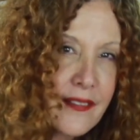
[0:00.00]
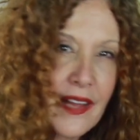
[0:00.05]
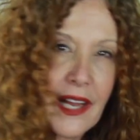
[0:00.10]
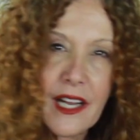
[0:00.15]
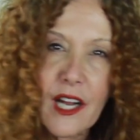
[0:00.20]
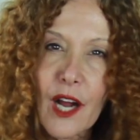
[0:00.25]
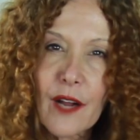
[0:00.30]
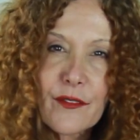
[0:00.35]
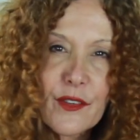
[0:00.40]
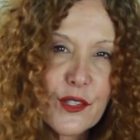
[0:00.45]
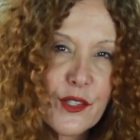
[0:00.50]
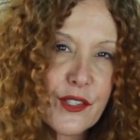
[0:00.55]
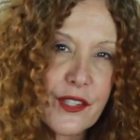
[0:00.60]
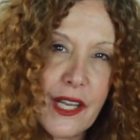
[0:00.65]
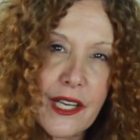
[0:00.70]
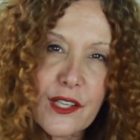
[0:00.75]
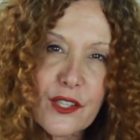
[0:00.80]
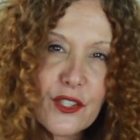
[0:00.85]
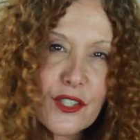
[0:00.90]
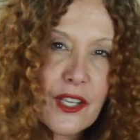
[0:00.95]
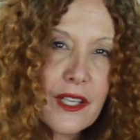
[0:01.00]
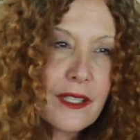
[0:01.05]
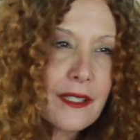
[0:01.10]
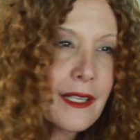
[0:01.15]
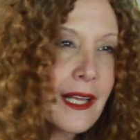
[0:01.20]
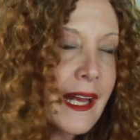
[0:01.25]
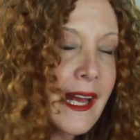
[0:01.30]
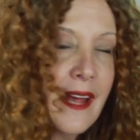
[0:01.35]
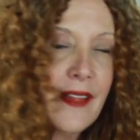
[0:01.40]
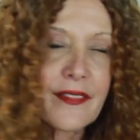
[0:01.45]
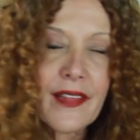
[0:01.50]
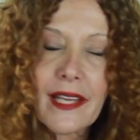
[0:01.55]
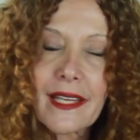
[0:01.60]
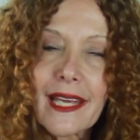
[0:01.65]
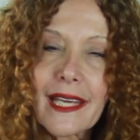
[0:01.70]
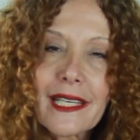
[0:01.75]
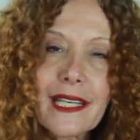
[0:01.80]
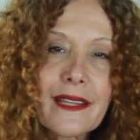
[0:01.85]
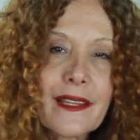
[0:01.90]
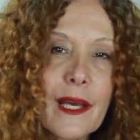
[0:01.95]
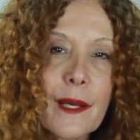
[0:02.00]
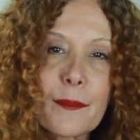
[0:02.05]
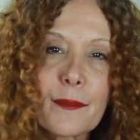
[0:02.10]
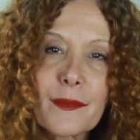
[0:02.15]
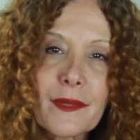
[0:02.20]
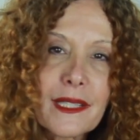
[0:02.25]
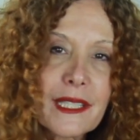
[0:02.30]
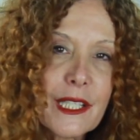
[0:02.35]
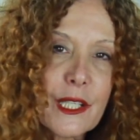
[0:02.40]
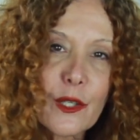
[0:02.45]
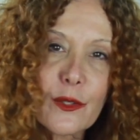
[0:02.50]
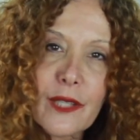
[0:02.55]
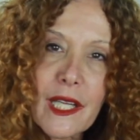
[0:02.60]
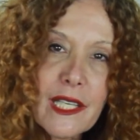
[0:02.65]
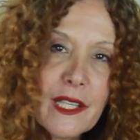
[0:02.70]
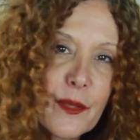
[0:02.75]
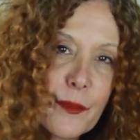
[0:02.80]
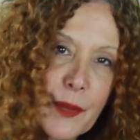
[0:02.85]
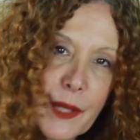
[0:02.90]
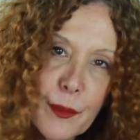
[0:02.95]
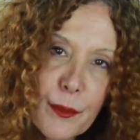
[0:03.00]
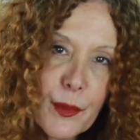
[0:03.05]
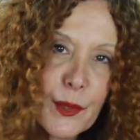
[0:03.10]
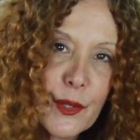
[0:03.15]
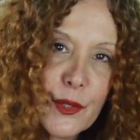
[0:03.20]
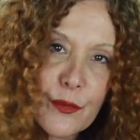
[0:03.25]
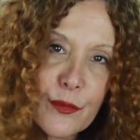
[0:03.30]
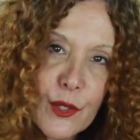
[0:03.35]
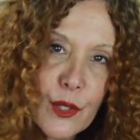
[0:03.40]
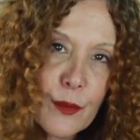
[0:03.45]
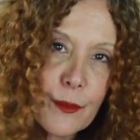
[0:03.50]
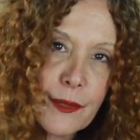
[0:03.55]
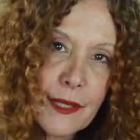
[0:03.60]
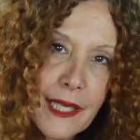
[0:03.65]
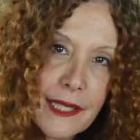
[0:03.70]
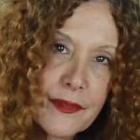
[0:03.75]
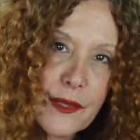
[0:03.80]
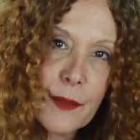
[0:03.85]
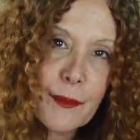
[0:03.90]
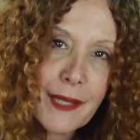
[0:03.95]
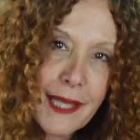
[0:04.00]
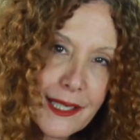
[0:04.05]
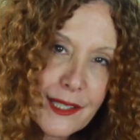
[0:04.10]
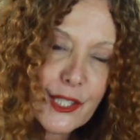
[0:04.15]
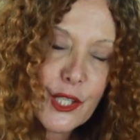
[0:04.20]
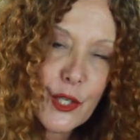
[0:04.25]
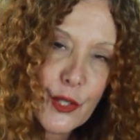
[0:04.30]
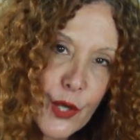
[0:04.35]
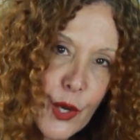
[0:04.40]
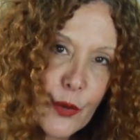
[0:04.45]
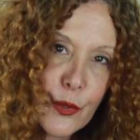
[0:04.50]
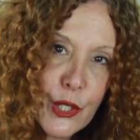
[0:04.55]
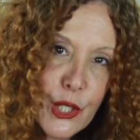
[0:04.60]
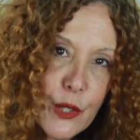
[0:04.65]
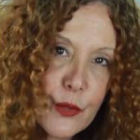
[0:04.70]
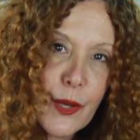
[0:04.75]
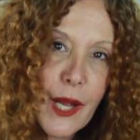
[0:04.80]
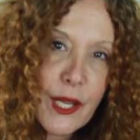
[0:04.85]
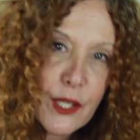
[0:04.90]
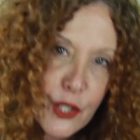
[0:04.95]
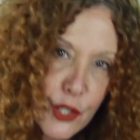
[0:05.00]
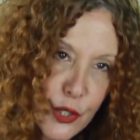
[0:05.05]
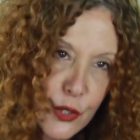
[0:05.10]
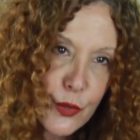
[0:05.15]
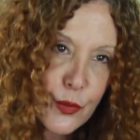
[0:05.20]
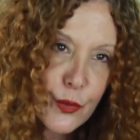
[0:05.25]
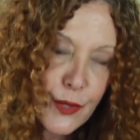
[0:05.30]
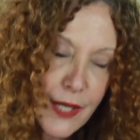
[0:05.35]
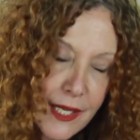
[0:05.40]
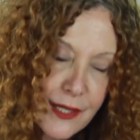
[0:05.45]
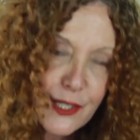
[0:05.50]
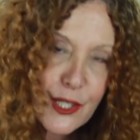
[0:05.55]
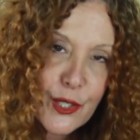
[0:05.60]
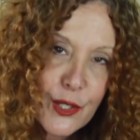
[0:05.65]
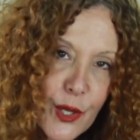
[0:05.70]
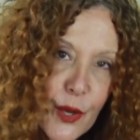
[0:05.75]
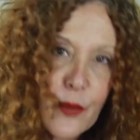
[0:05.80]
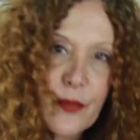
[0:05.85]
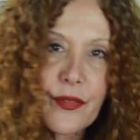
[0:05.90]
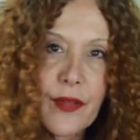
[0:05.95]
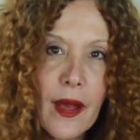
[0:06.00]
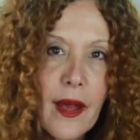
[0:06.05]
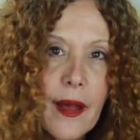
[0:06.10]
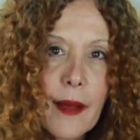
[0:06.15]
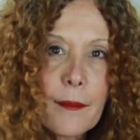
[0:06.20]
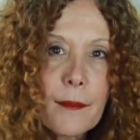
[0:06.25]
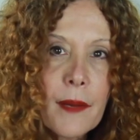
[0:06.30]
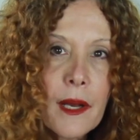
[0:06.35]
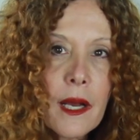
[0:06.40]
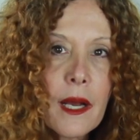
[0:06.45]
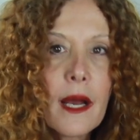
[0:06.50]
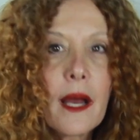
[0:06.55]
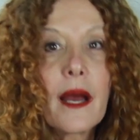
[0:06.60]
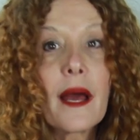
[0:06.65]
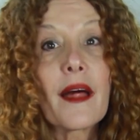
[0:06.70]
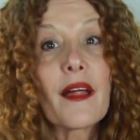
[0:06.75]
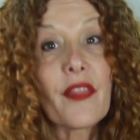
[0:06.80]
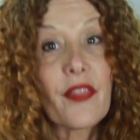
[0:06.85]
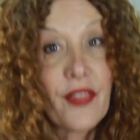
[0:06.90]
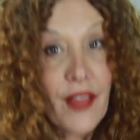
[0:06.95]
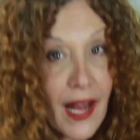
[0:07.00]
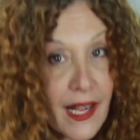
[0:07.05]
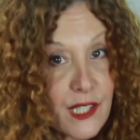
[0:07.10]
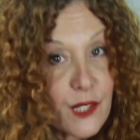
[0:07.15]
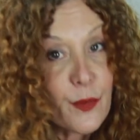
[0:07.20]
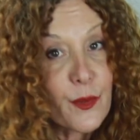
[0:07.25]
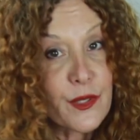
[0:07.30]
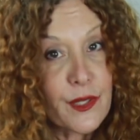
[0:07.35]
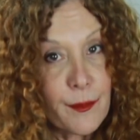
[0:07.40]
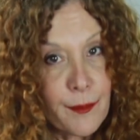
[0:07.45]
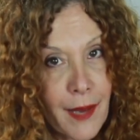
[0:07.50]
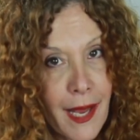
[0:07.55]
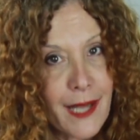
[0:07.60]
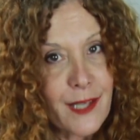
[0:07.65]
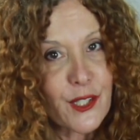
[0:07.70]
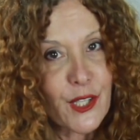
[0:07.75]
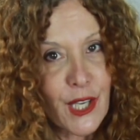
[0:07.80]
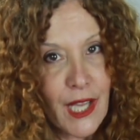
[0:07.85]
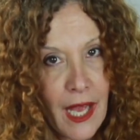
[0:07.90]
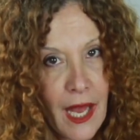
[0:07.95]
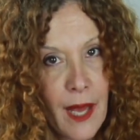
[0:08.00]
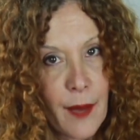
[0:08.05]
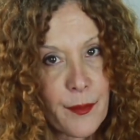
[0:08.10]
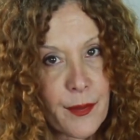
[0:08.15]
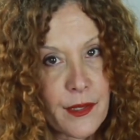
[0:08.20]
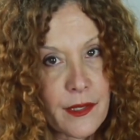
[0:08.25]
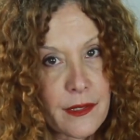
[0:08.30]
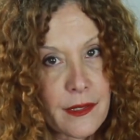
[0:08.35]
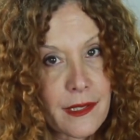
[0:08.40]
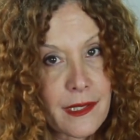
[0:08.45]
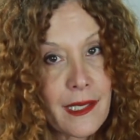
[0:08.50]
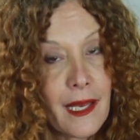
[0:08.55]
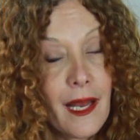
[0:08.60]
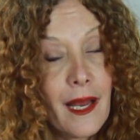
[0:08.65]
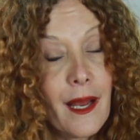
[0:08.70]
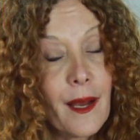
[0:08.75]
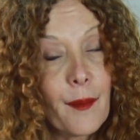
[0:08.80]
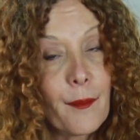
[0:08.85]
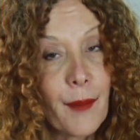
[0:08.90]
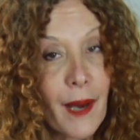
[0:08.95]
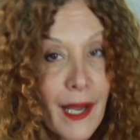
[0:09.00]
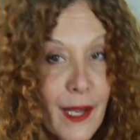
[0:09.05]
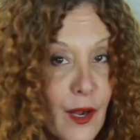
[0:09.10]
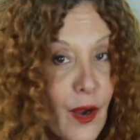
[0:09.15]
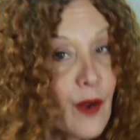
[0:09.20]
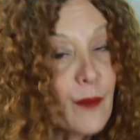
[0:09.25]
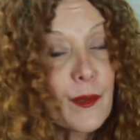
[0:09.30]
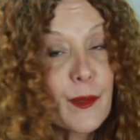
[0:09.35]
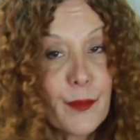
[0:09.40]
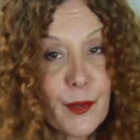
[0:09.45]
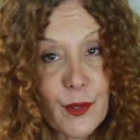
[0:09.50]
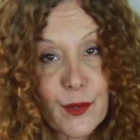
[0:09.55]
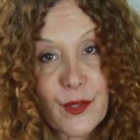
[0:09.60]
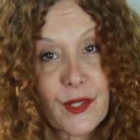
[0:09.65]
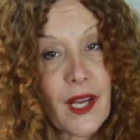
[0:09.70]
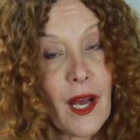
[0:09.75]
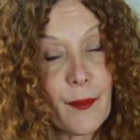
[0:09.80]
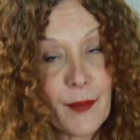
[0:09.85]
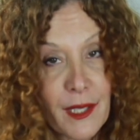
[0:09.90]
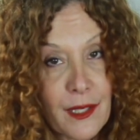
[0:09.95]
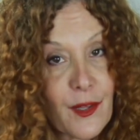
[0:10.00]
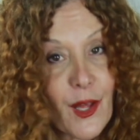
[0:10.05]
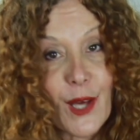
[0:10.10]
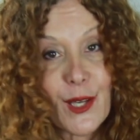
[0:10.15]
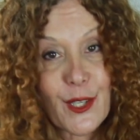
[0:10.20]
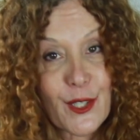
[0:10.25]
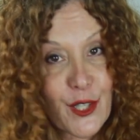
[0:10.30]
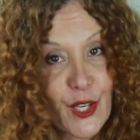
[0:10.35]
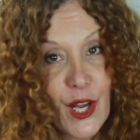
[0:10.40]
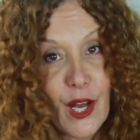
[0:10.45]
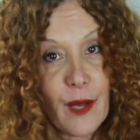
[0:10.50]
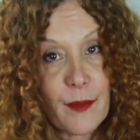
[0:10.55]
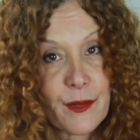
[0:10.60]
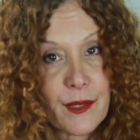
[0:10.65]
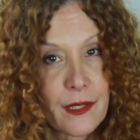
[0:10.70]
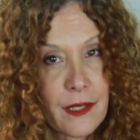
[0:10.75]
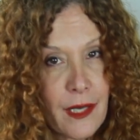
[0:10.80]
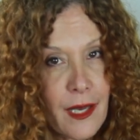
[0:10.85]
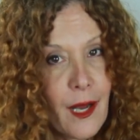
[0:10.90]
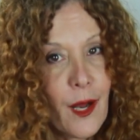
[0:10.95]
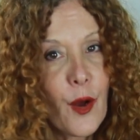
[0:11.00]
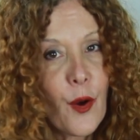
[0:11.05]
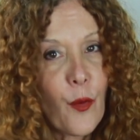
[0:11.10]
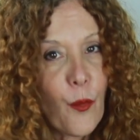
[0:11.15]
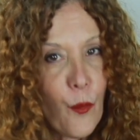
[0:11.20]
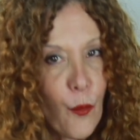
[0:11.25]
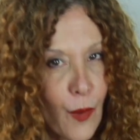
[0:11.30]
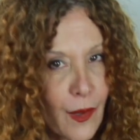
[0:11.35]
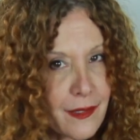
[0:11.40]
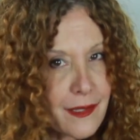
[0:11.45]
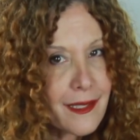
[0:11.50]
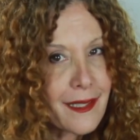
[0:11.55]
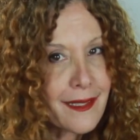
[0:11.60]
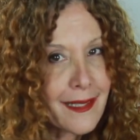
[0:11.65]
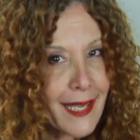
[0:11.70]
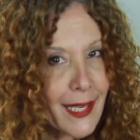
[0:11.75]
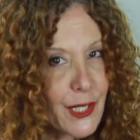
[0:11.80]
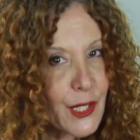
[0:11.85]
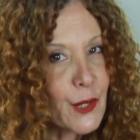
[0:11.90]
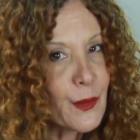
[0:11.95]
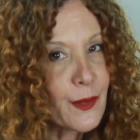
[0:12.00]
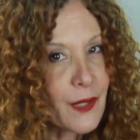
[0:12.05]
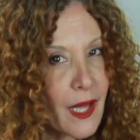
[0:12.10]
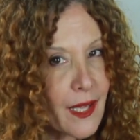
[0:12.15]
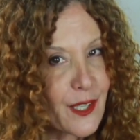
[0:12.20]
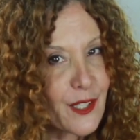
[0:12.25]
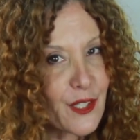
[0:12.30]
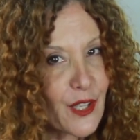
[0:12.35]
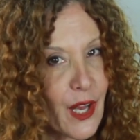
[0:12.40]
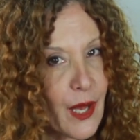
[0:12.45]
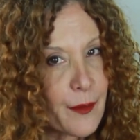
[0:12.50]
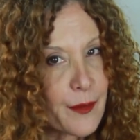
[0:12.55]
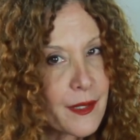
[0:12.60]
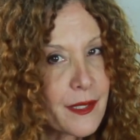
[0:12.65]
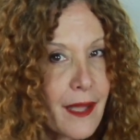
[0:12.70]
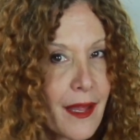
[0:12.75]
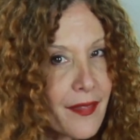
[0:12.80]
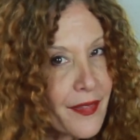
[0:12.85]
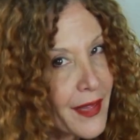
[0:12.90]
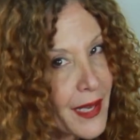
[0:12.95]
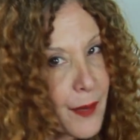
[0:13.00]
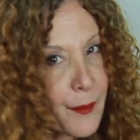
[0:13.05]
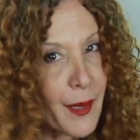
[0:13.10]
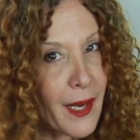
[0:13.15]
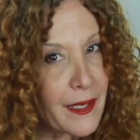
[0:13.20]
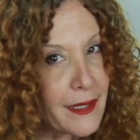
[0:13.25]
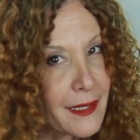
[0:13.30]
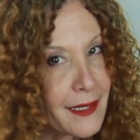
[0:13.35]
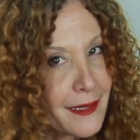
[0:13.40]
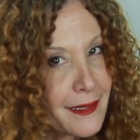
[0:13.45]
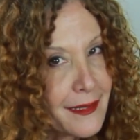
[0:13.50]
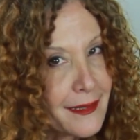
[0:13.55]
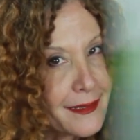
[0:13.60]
that conversation, that getting them, you know, letting the people in the room let them get to know you and you get to know them. That's where the magic happens. My army boots got me a lot of jobs what's going to get you a lot of jobs? Think about it.